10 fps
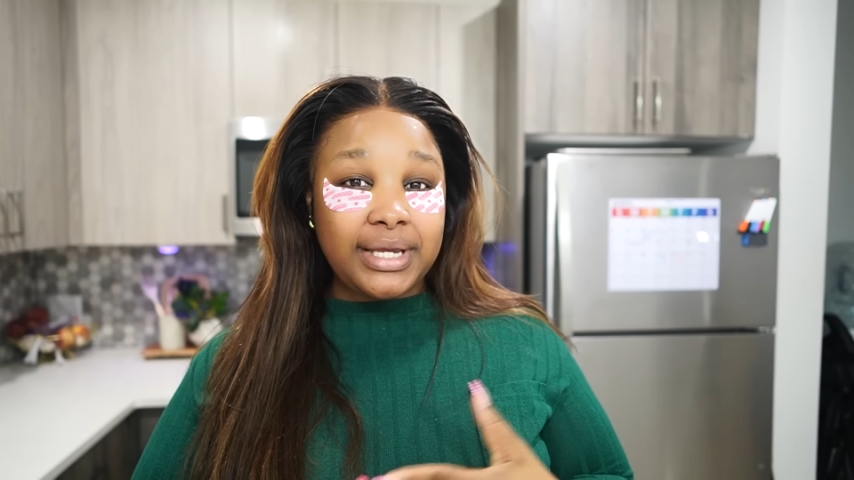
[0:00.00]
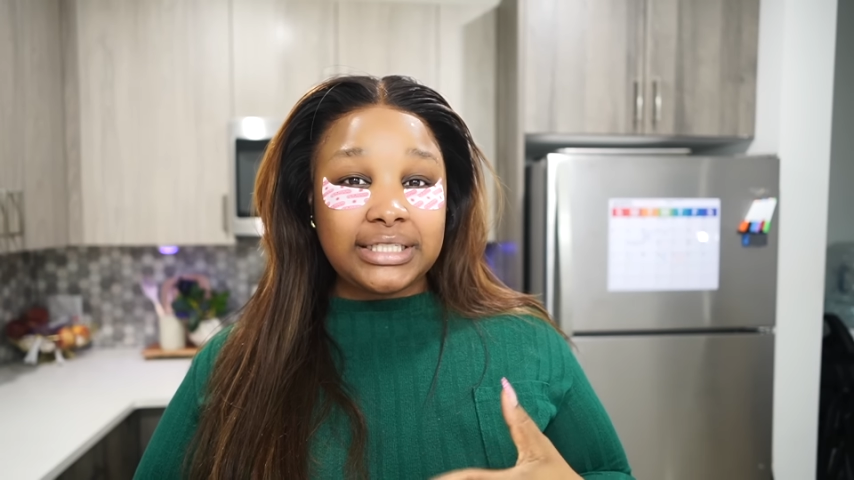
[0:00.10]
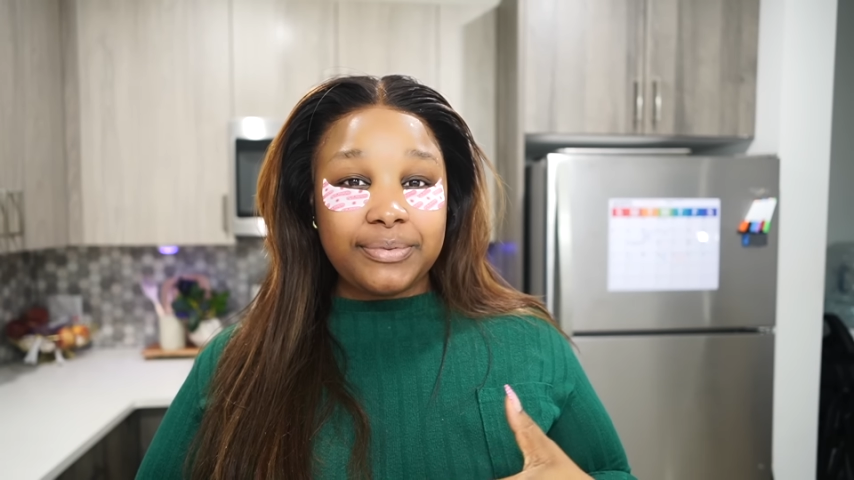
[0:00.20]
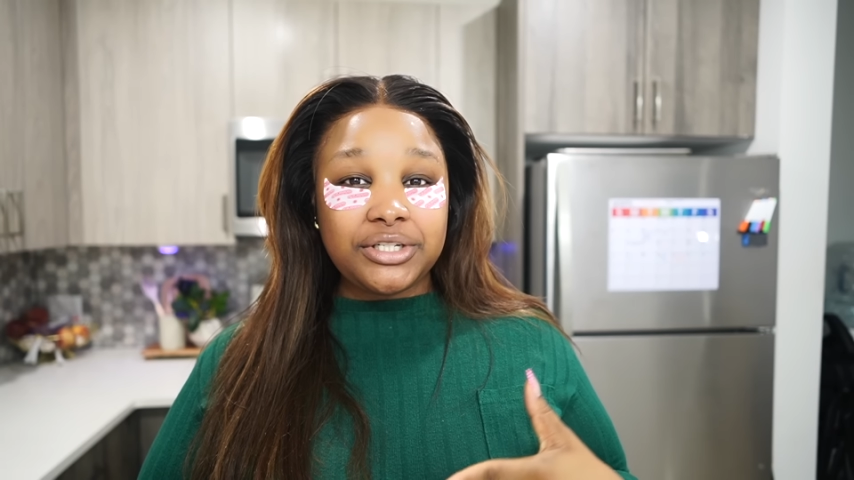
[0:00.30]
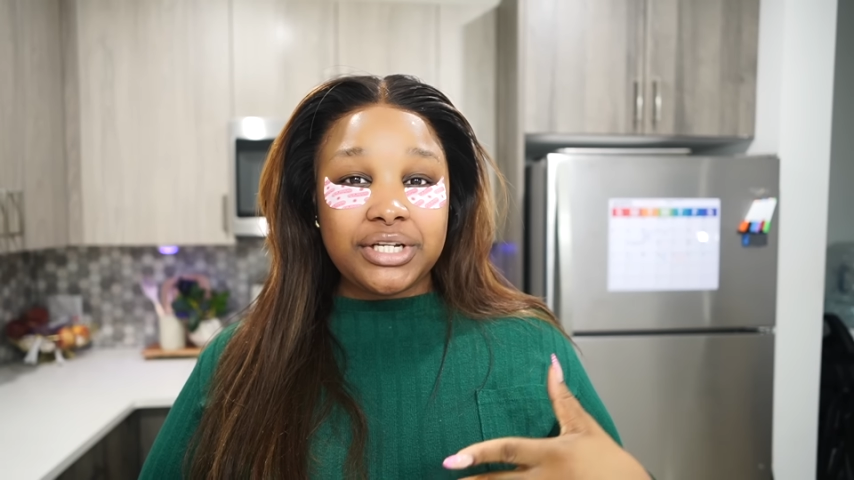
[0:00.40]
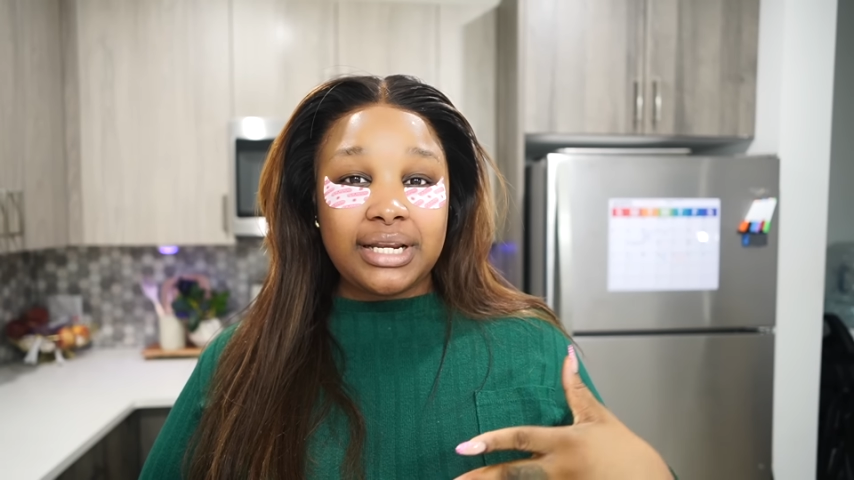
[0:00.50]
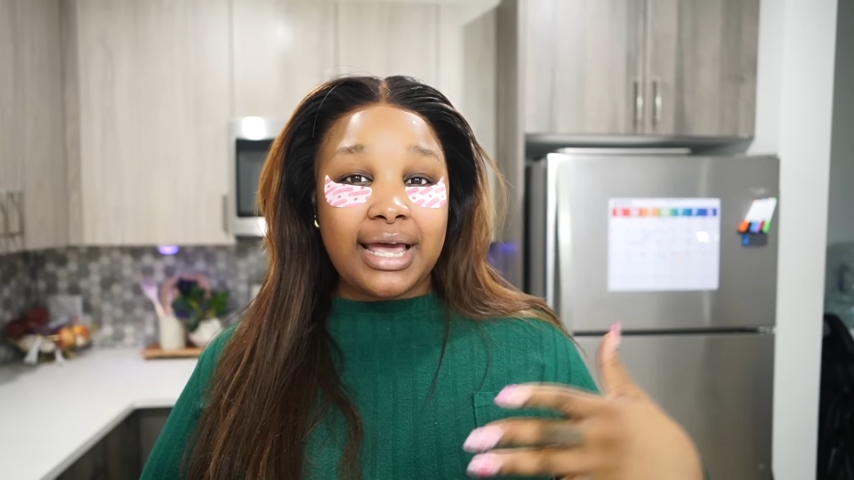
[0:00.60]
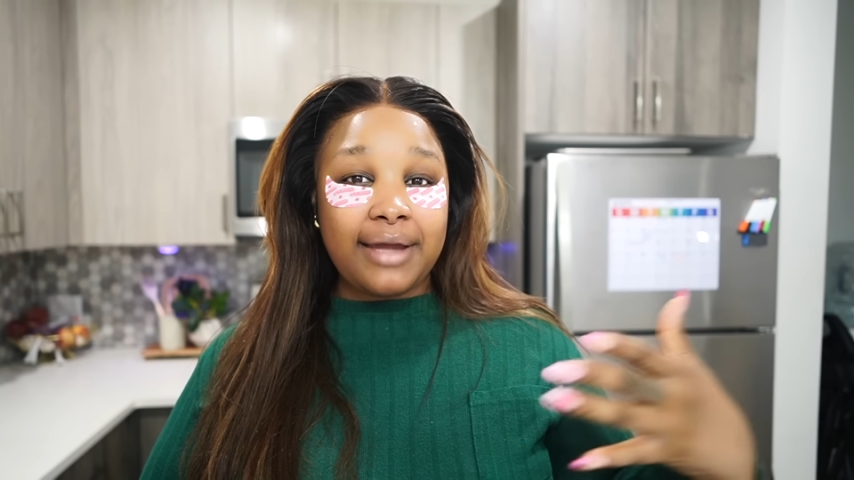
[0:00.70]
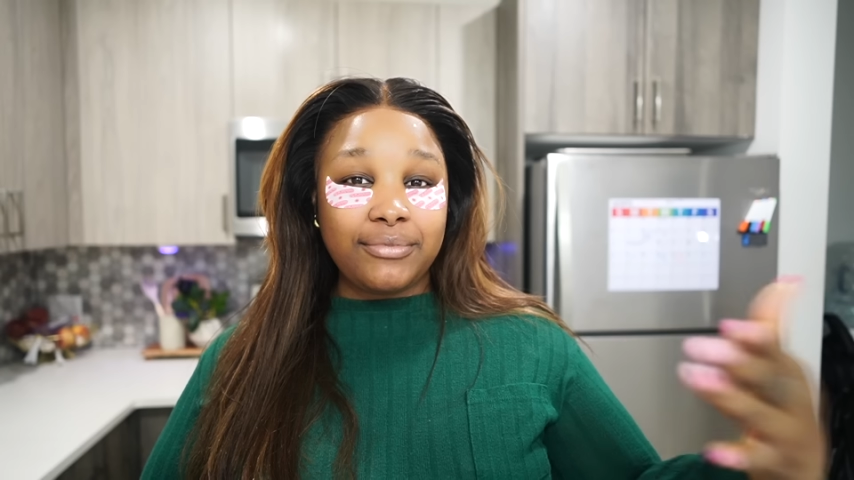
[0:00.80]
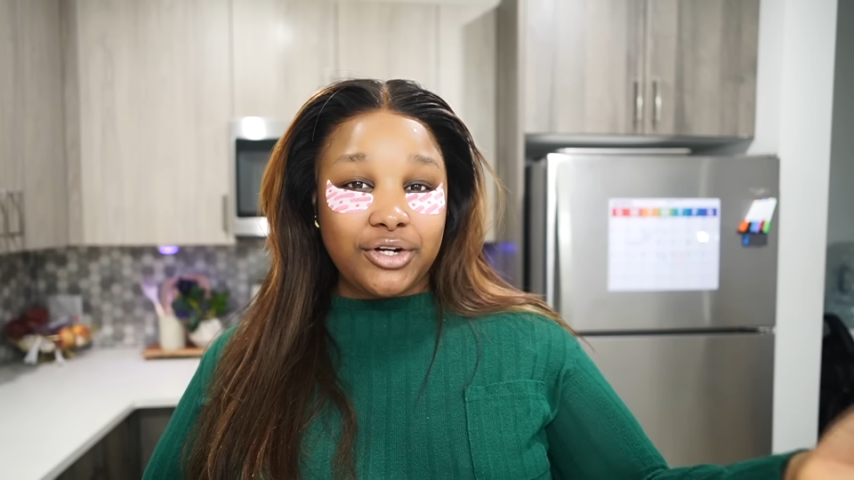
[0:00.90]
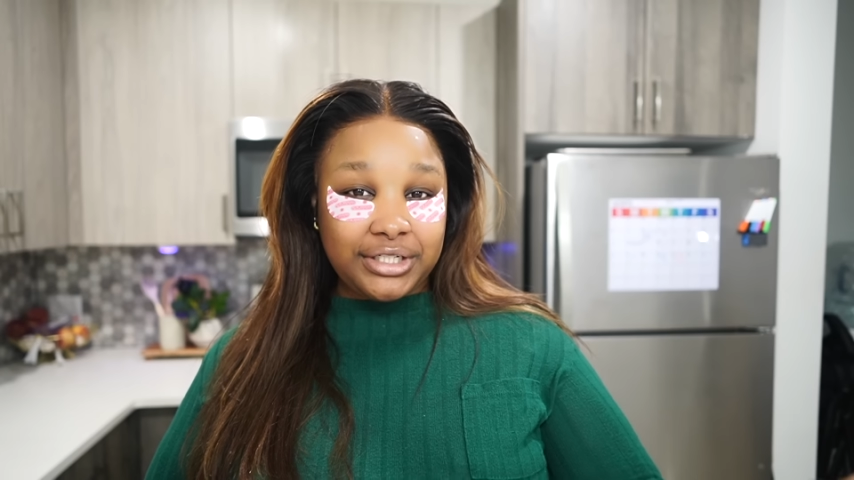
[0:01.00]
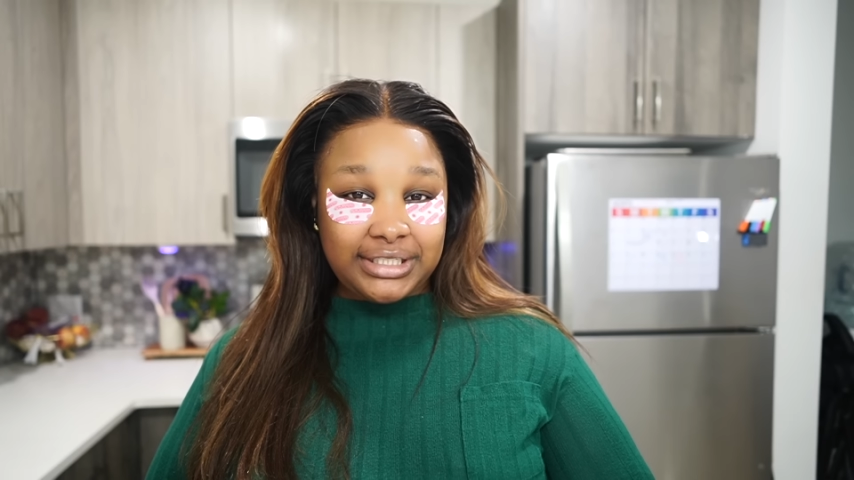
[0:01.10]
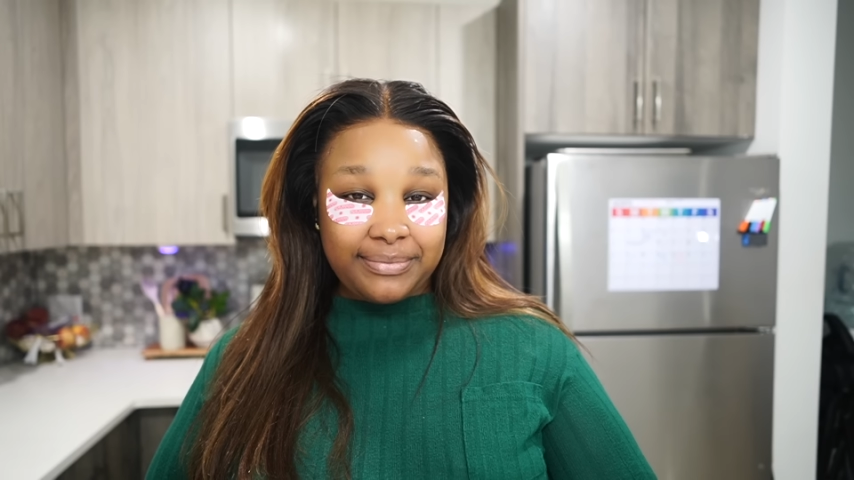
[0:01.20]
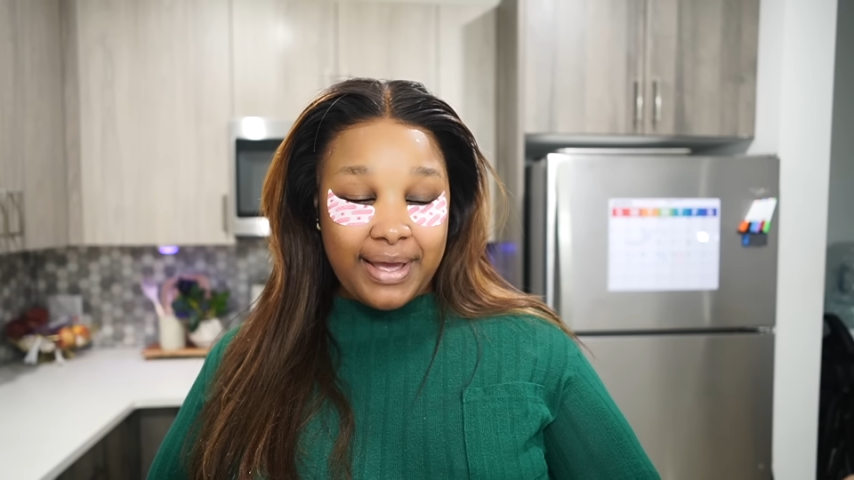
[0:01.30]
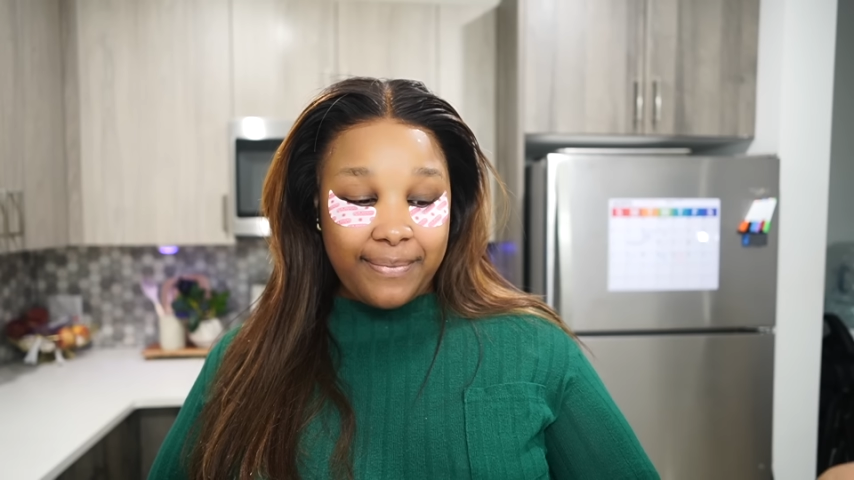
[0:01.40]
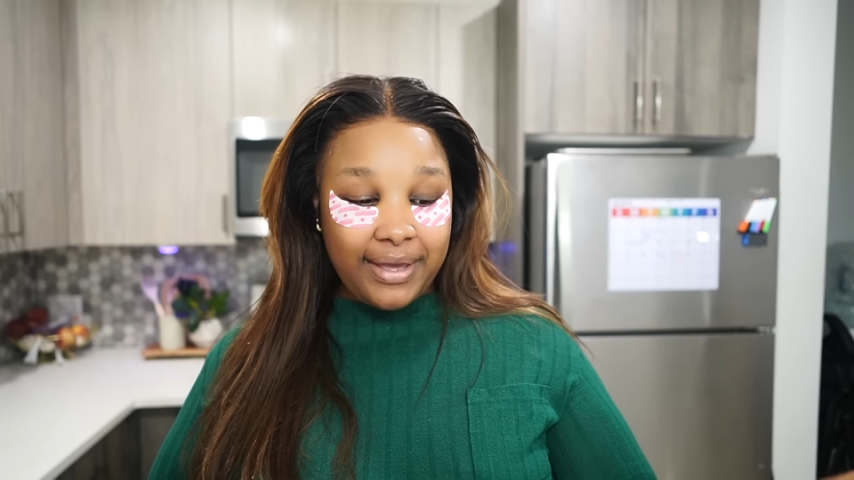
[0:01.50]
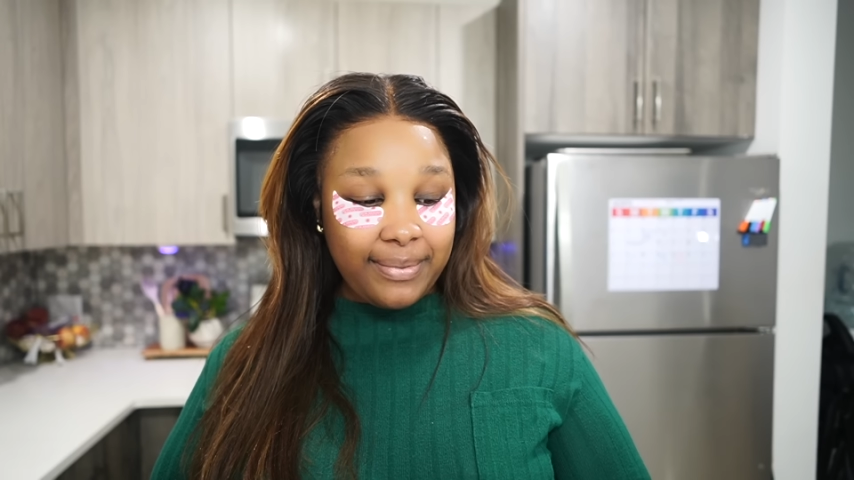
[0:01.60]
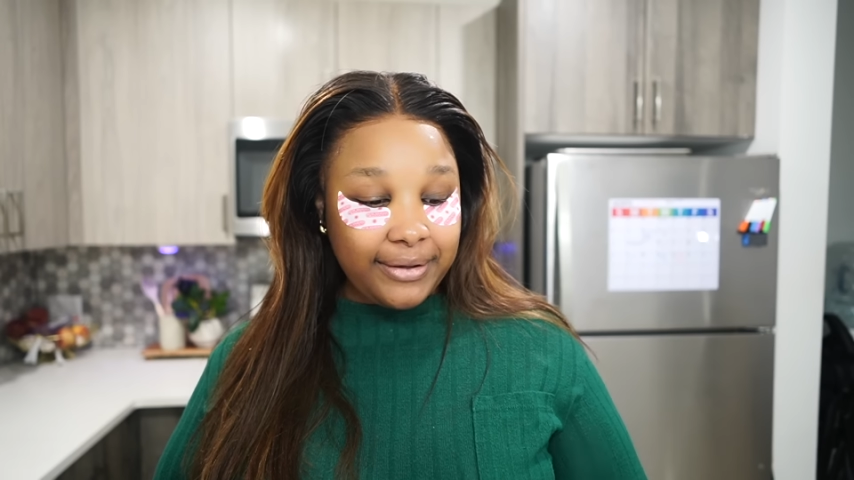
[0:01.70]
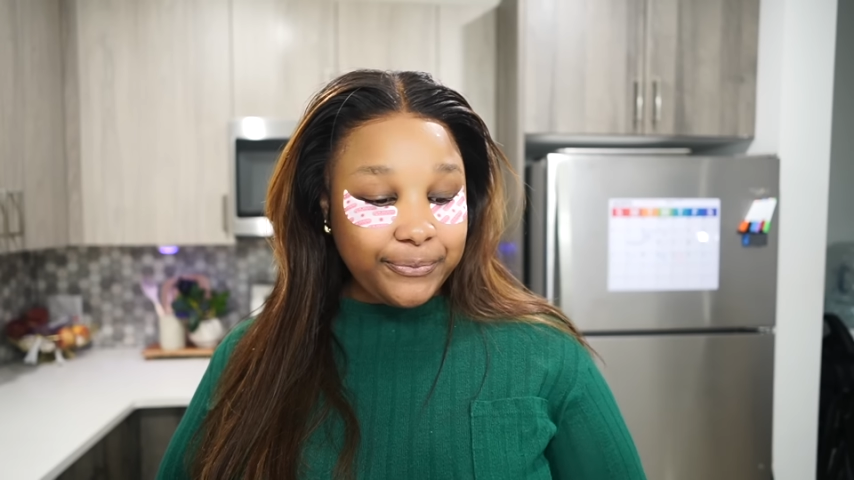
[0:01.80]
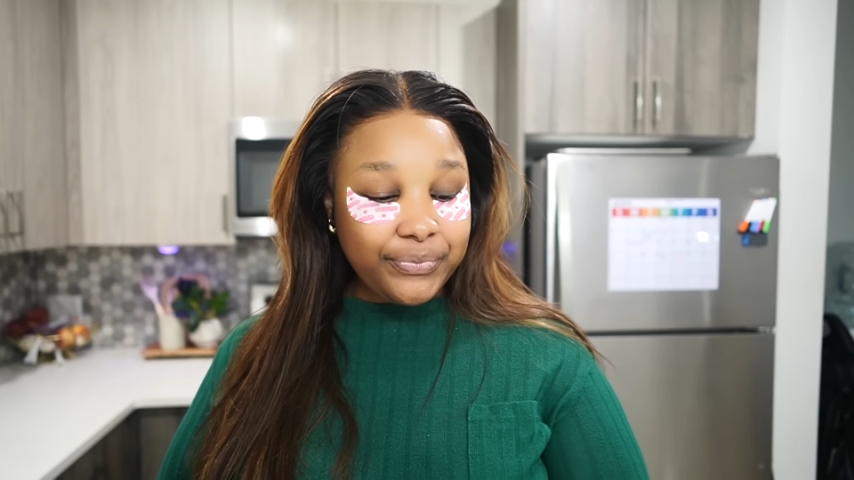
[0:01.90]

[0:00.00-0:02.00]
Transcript: especially I'm nursing my baby.